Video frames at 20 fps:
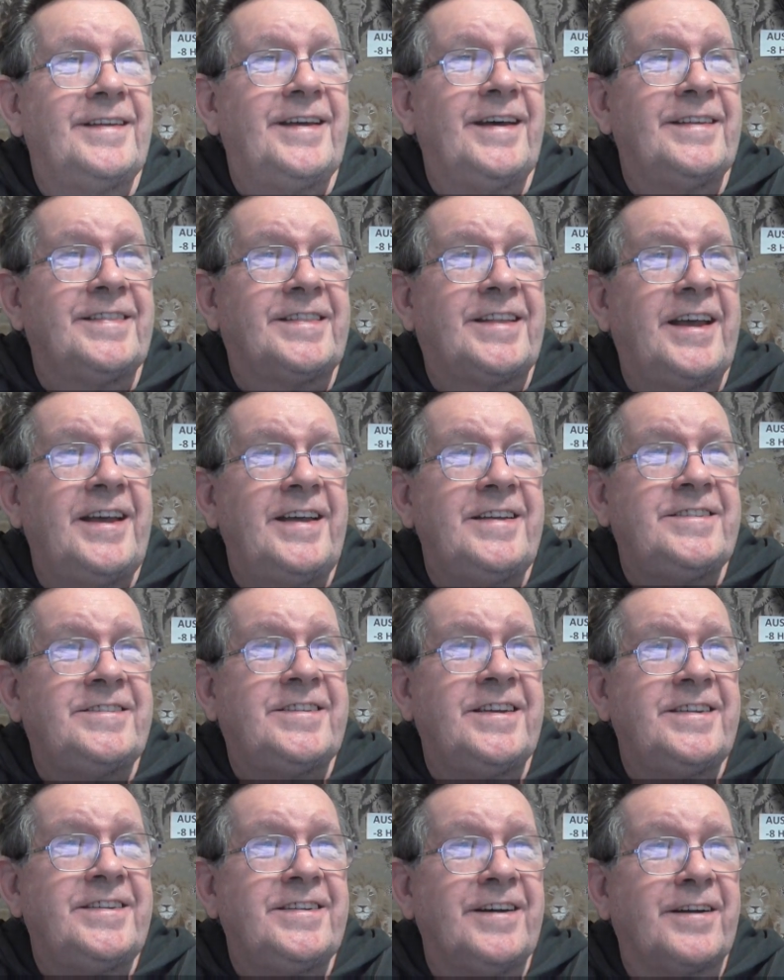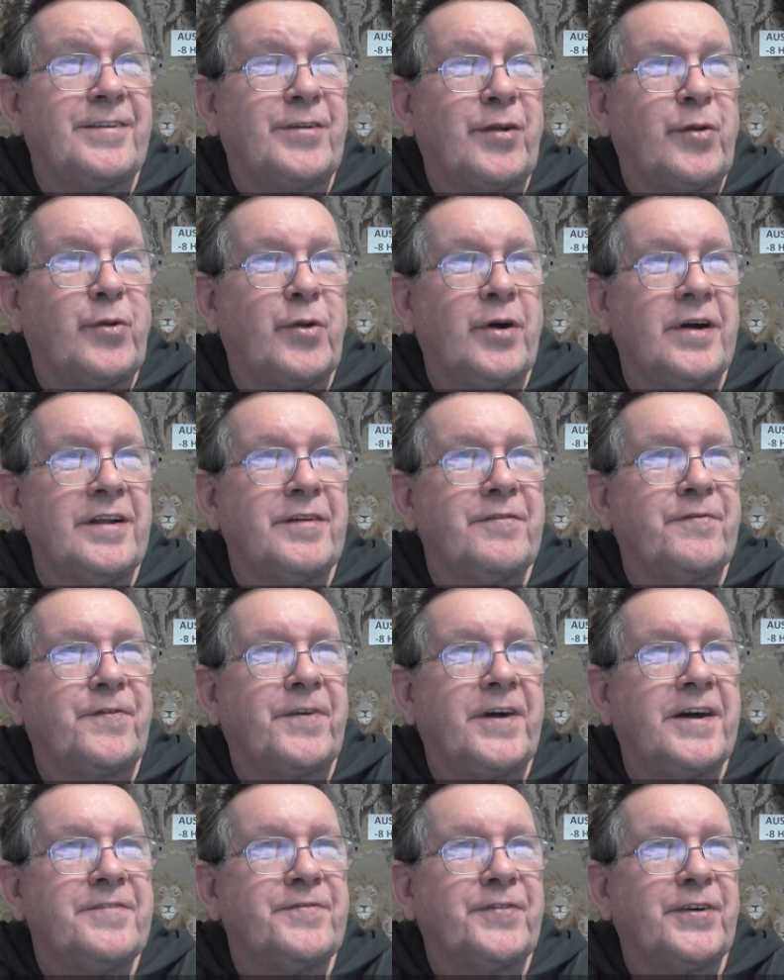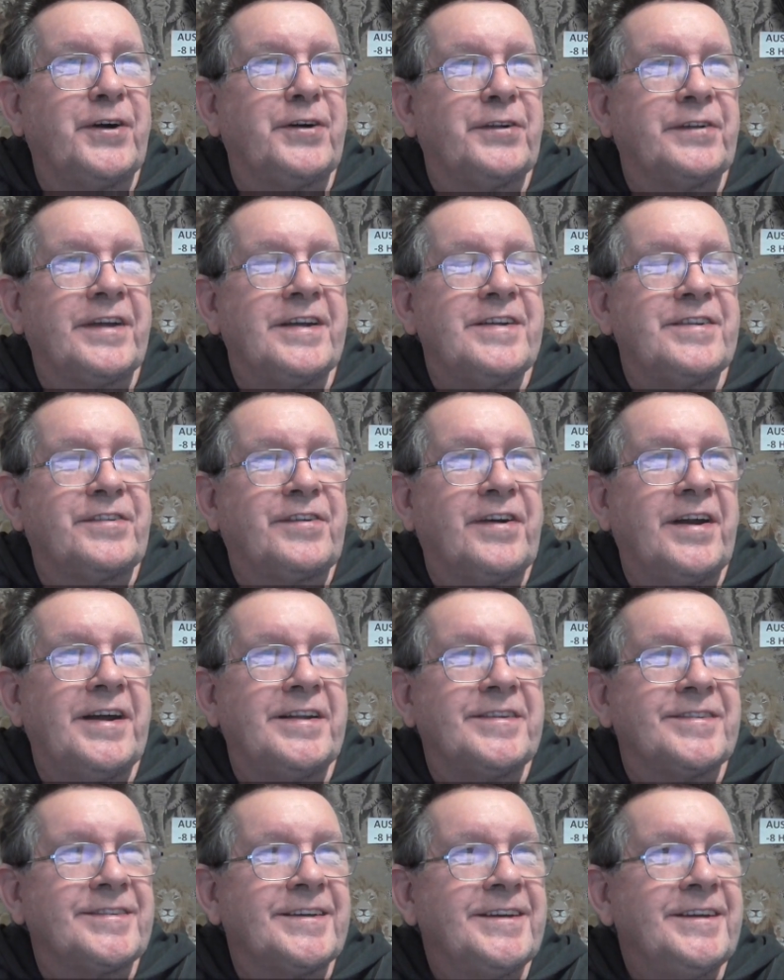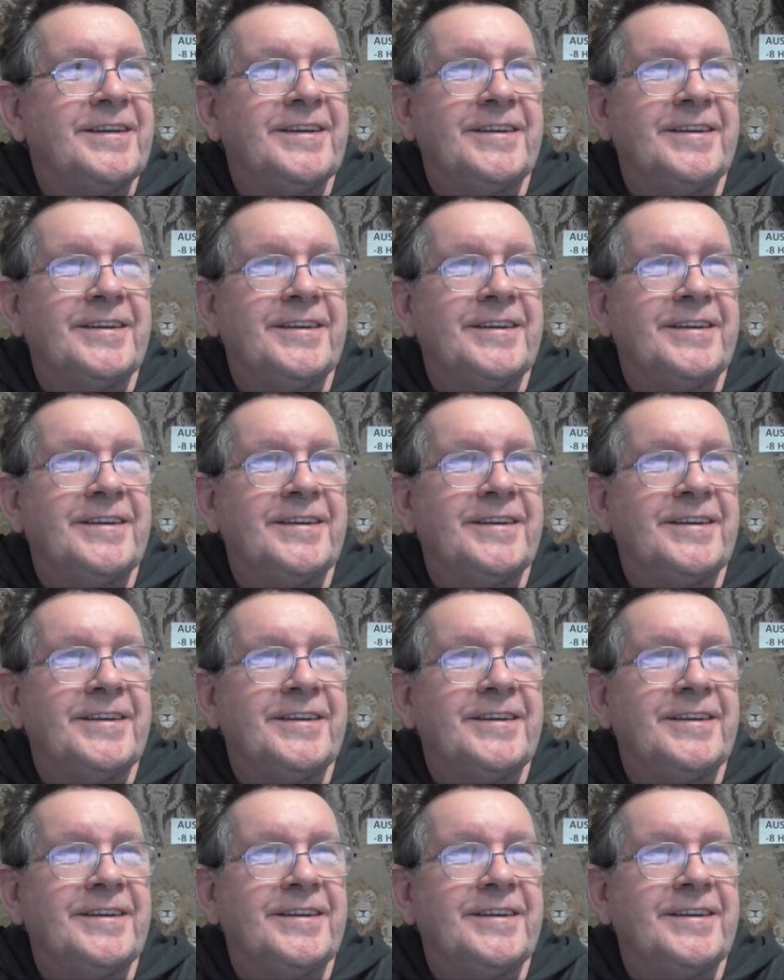that they did not qualify for old age grants.